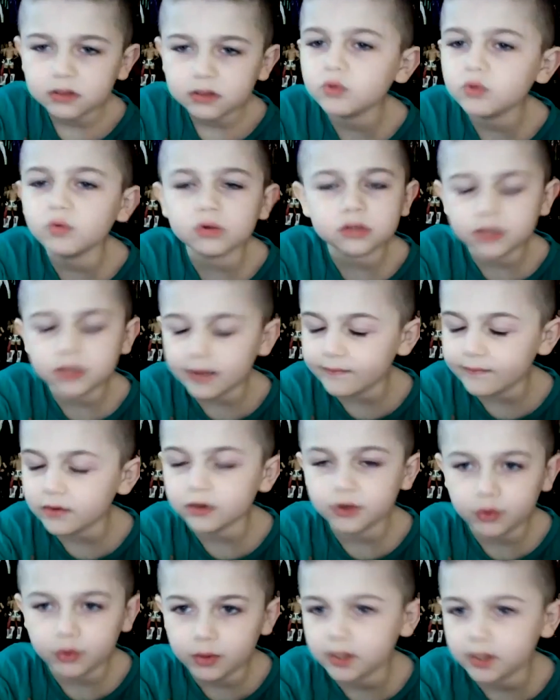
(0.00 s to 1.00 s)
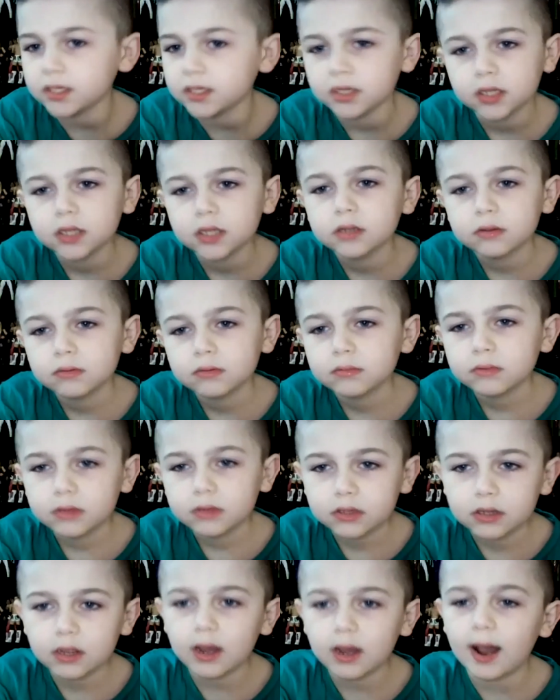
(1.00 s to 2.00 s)
You will never do it.
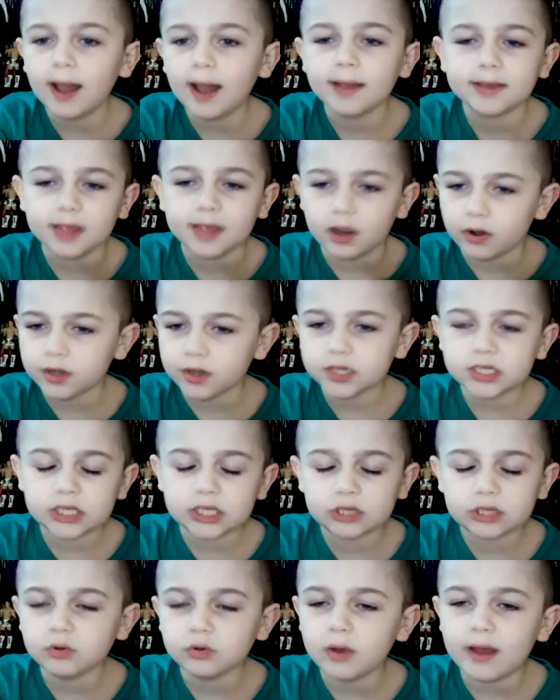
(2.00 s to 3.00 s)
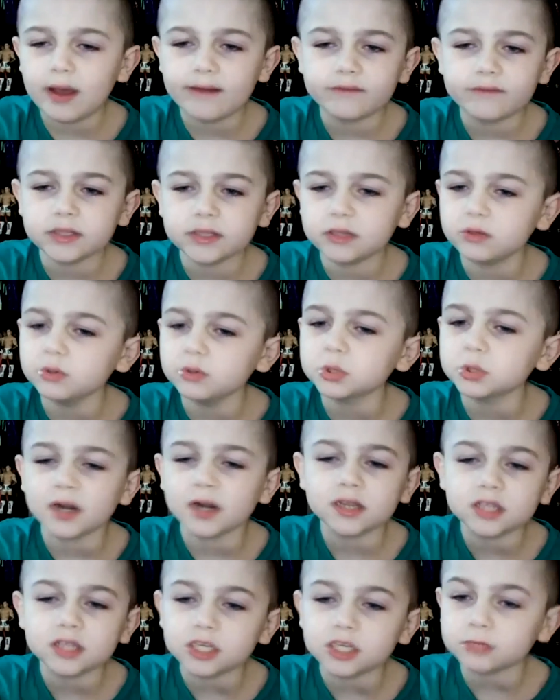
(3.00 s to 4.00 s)
I guarantee you, everything you try
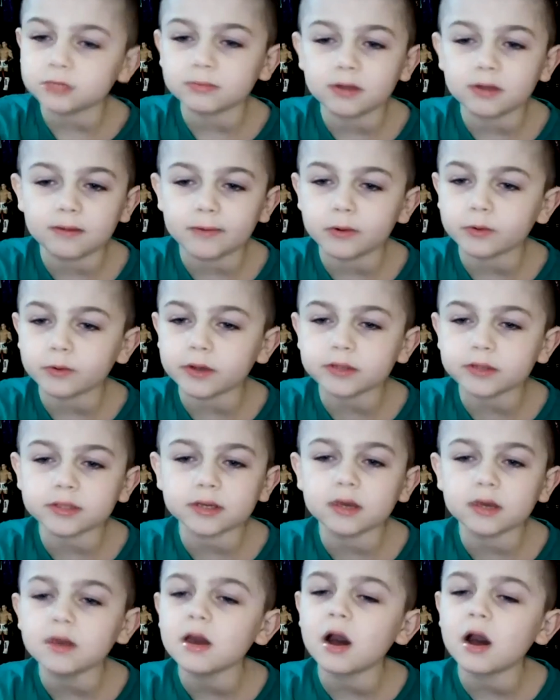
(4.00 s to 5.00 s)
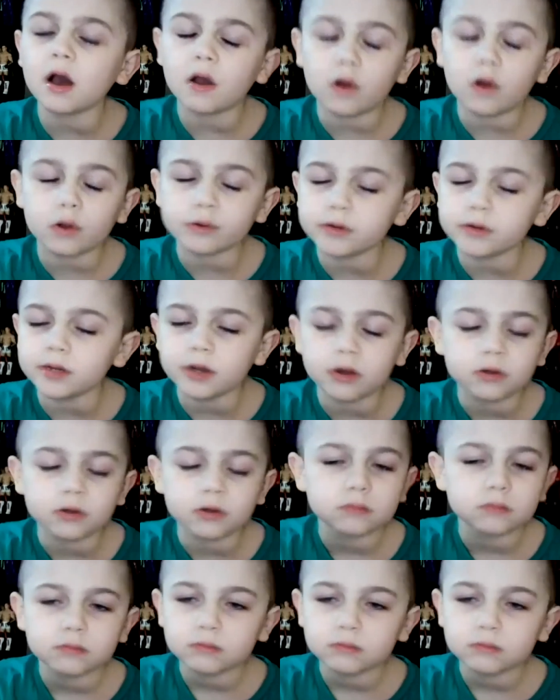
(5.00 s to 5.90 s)
to teach me about wrestling, I already know.